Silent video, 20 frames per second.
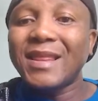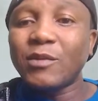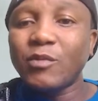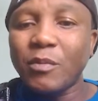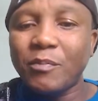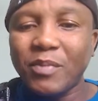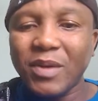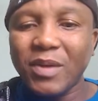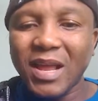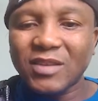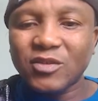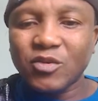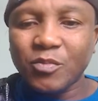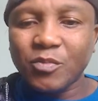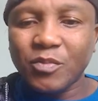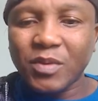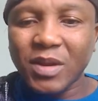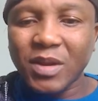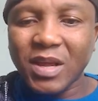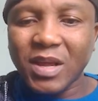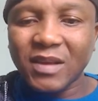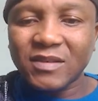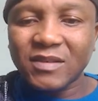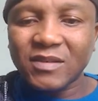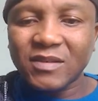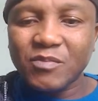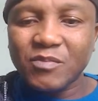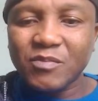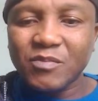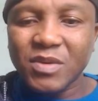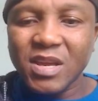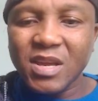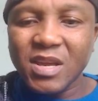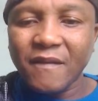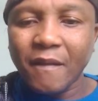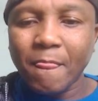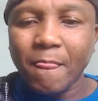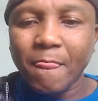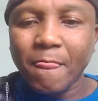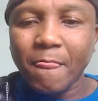and then with plus b
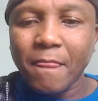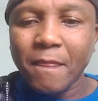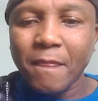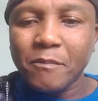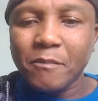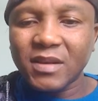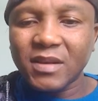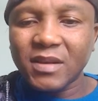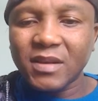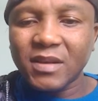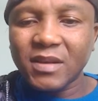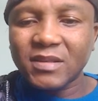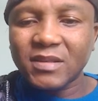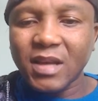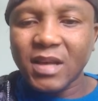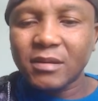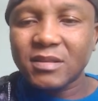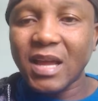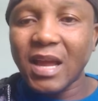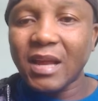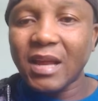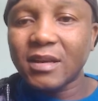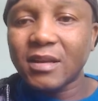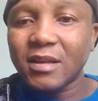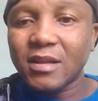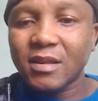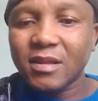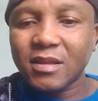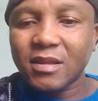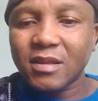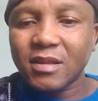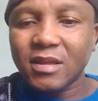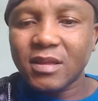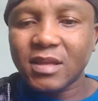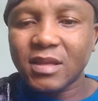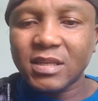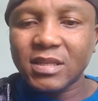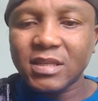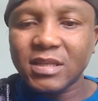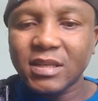sine
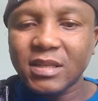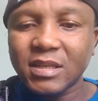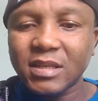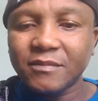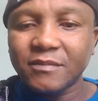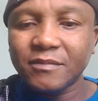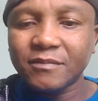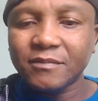3t.